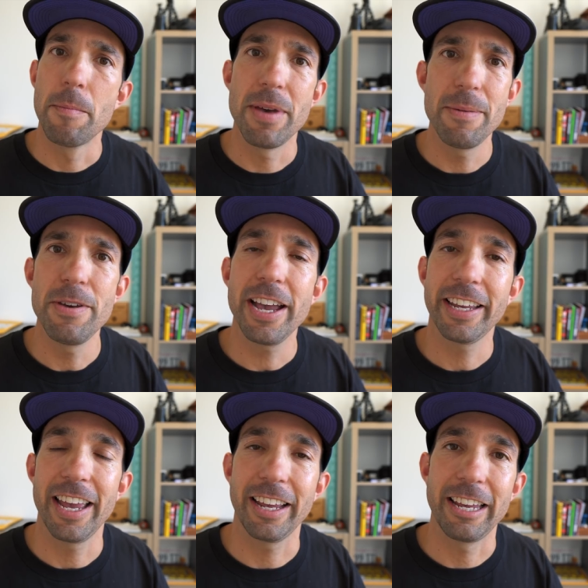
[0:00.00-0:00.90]
Maybe I
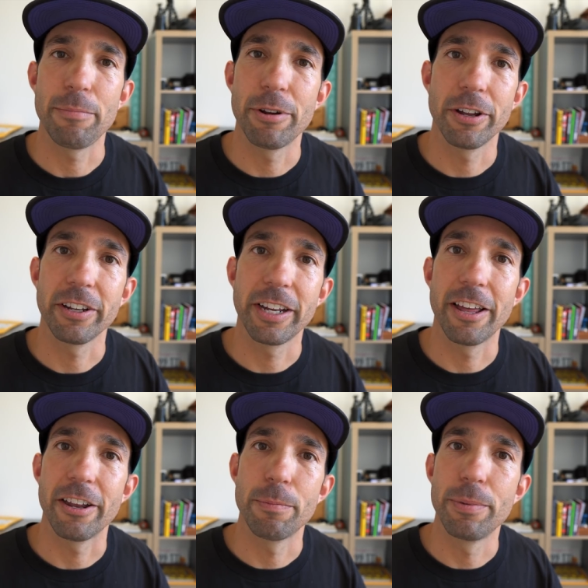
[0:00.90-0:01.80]
can't keep it all
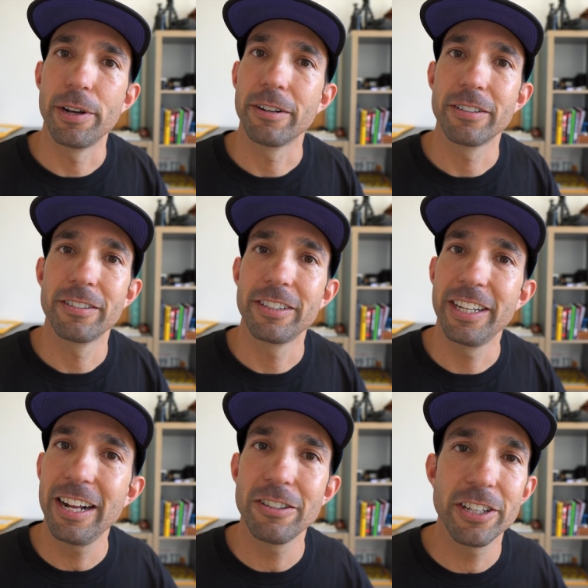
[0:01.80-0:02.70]
together, but
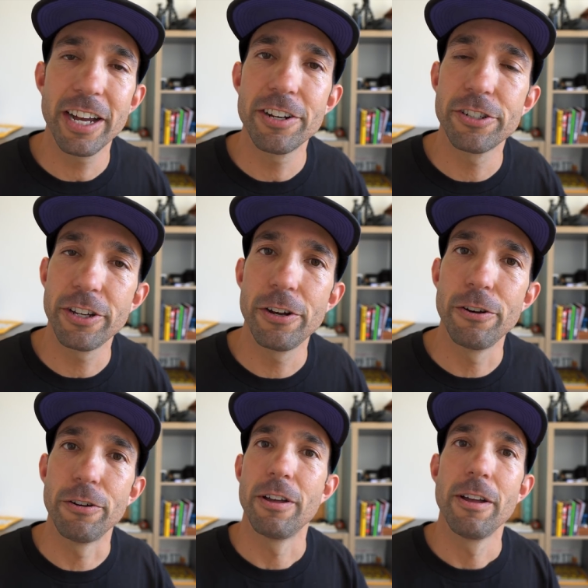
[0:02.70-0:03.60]
get outside your
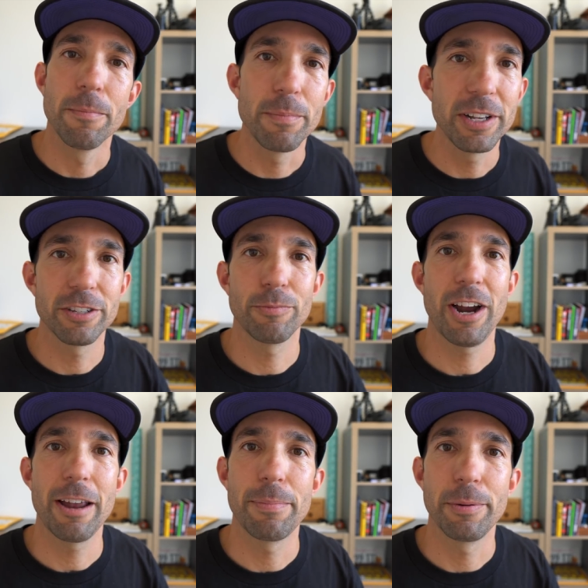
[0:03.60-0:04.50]
zone. Meet some
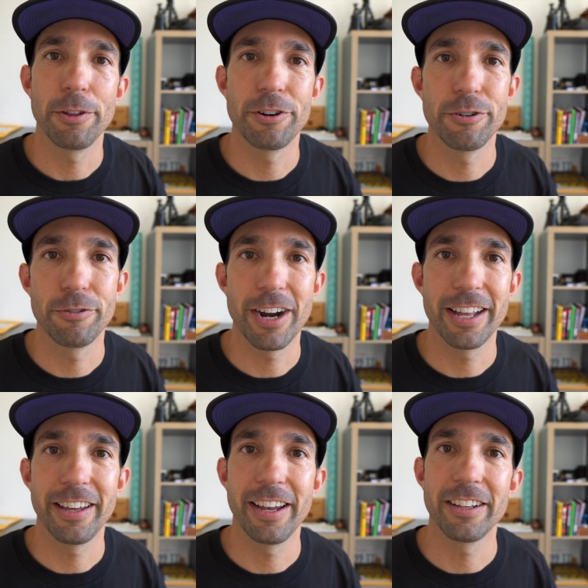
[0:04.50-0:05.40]
rad people that are doing
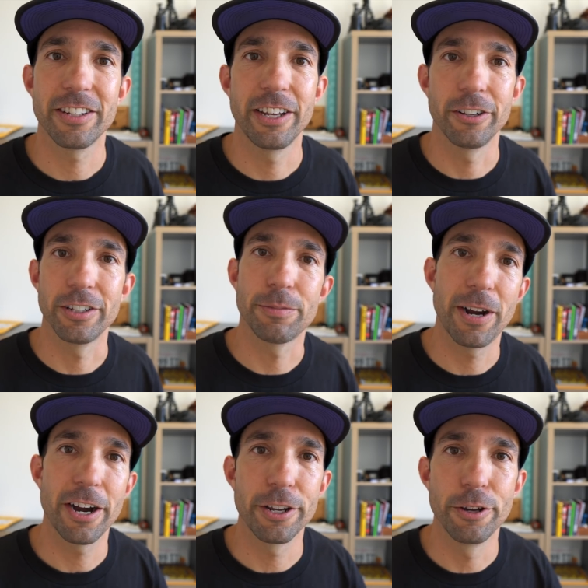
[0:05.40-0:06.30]
rad things. It'll
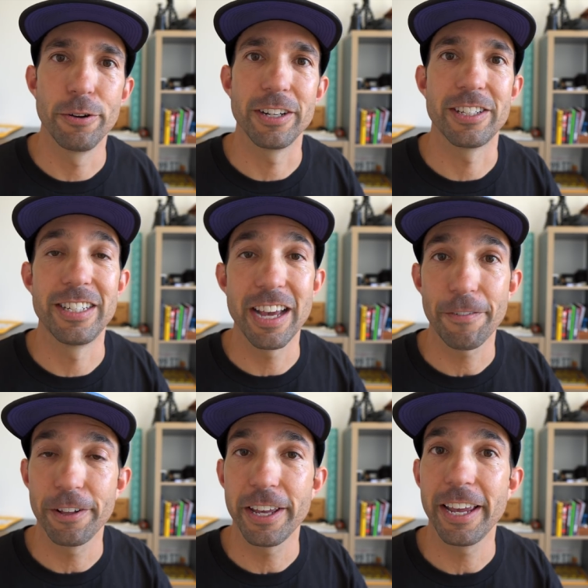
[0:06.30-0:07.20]
inspire you. It's
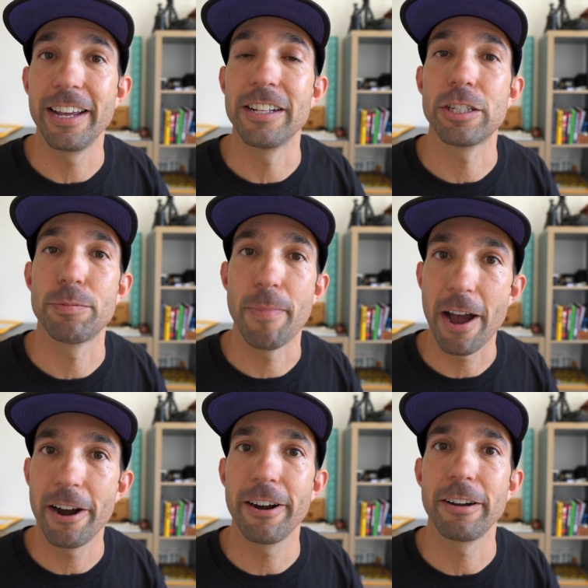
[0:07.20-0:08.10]
definitely
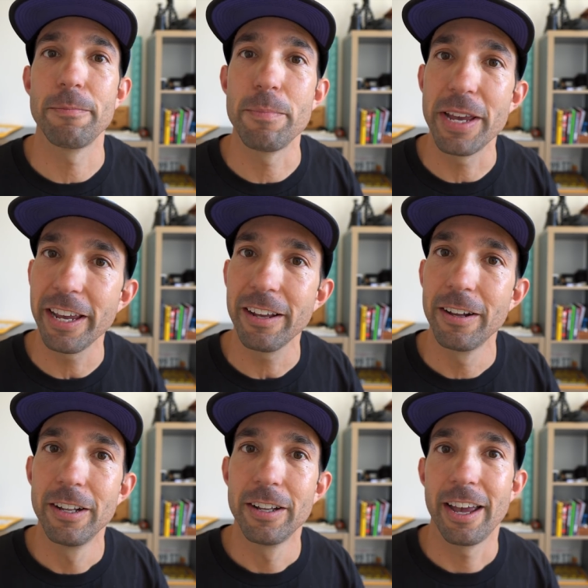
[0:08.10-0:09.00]
inspiring me.
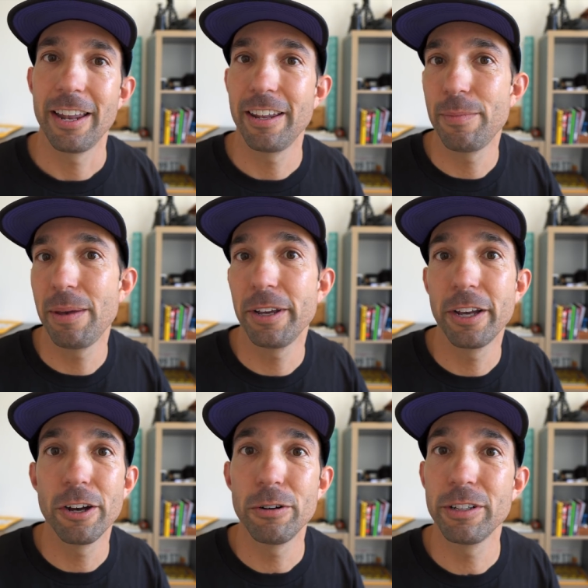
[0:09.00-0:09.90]
And then maybe
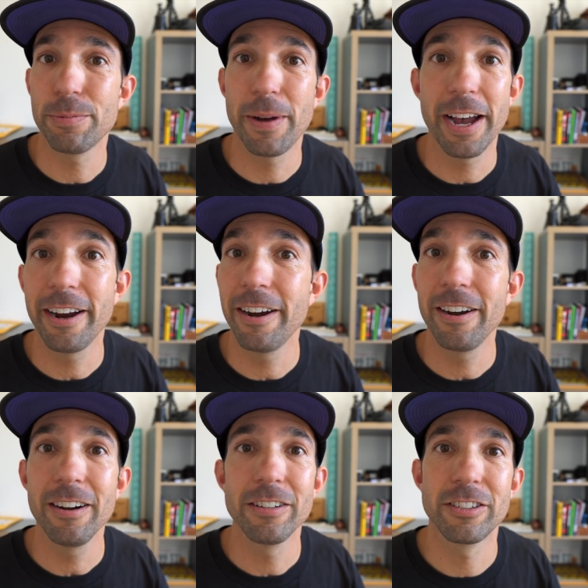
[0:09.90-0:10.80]
go
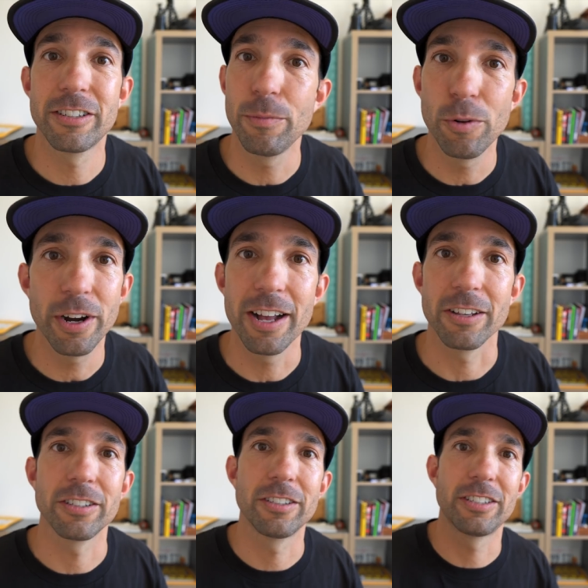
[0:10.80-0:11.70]
inspire someone
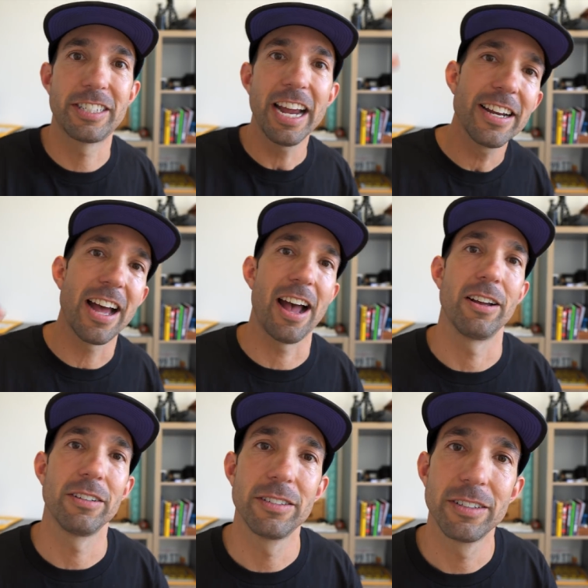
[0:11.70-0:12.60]
else. Stay
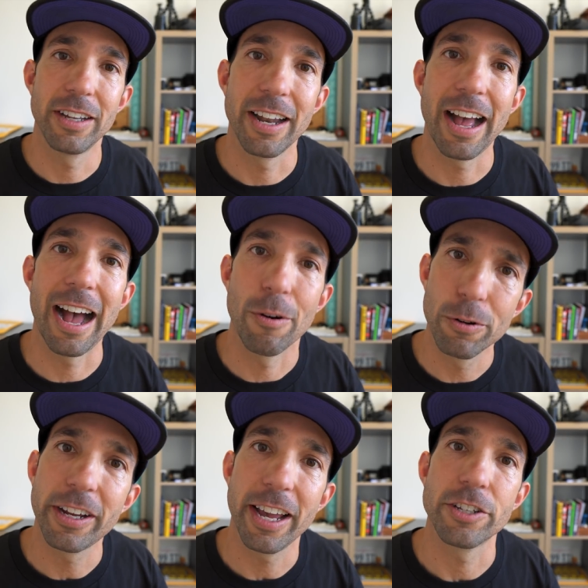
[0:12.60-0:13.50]
dialed, and I
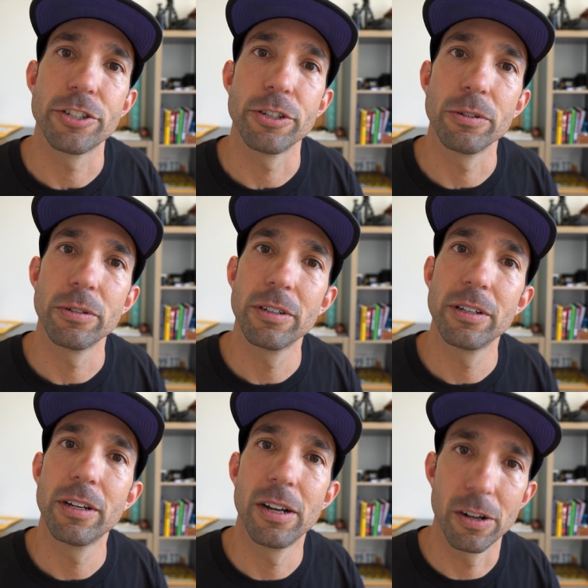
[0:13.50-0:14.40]
will catch you
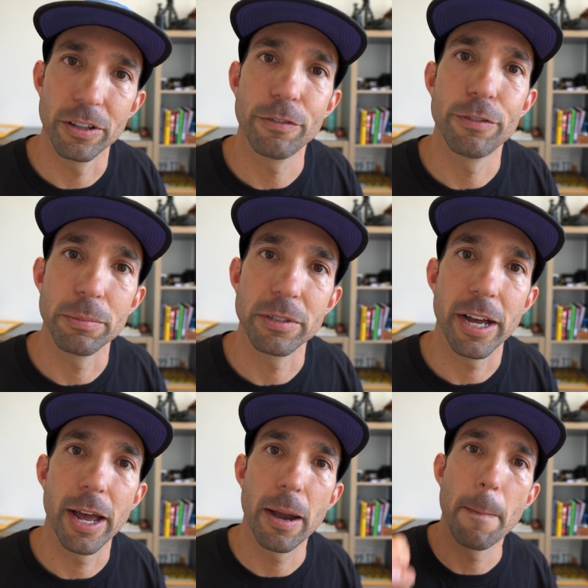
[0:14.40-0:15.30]
on the flip
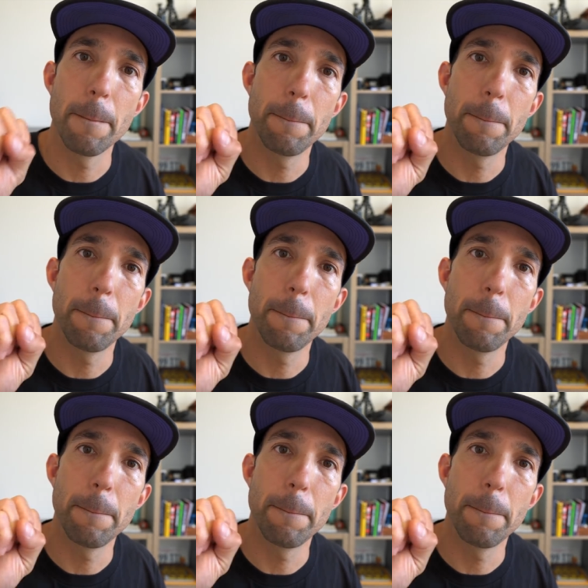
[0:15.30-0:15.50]
side.